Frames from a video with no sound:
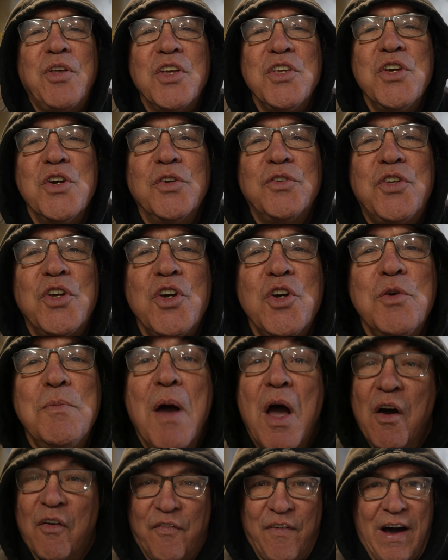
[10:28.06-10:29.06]
to YouTube,
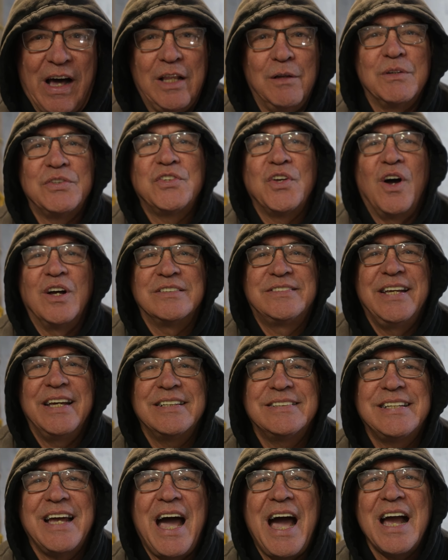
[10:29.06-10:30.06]
follow us on
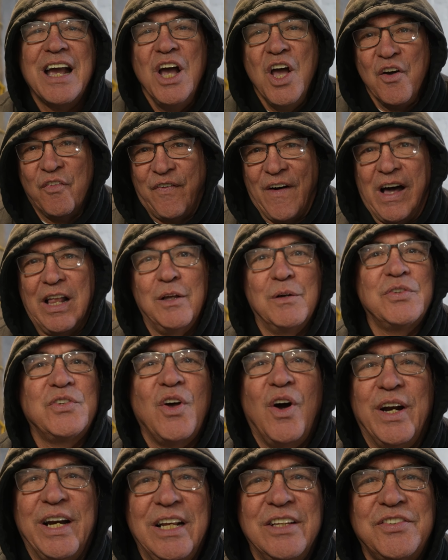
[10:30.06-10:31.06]
TikTok, follow us
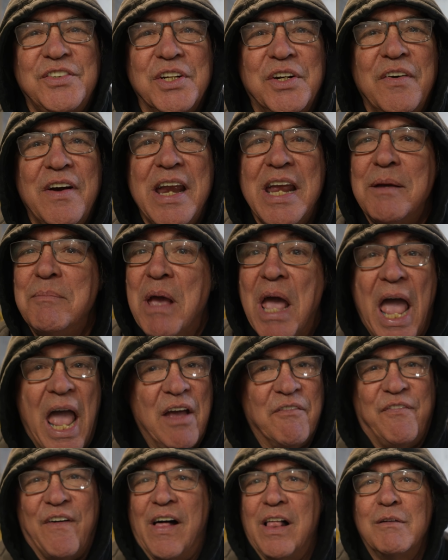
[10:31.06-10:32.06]
on Instagram,
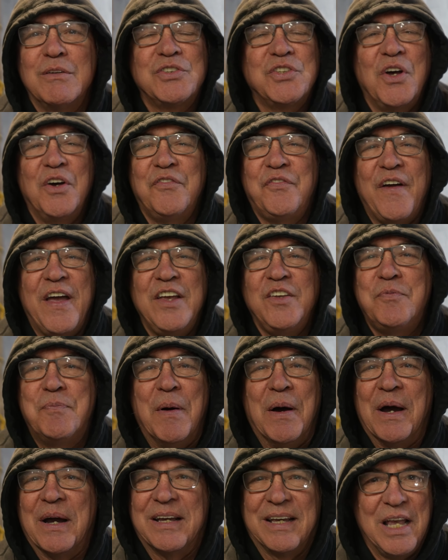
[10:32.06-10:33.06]
and follow us on
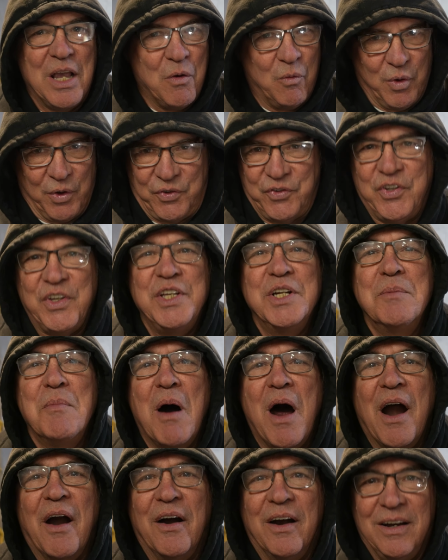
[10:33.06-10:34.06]
Facebook. We'll see you
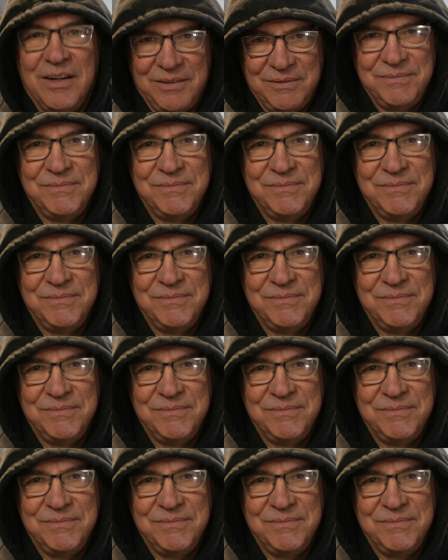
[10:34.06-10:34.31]
tomorrow.